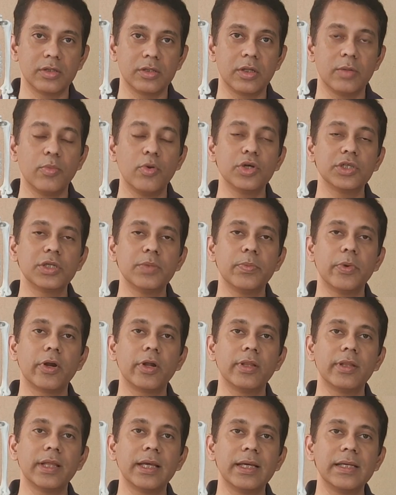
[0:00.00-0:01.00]
So the most
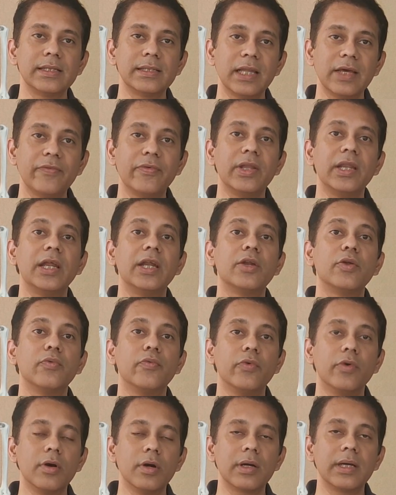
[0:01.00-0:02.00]
important thing is like we need to
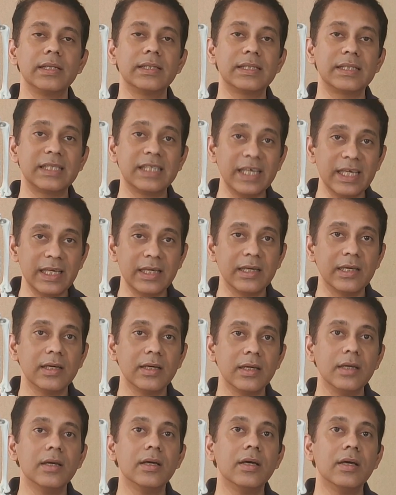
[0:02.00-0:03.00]
work and see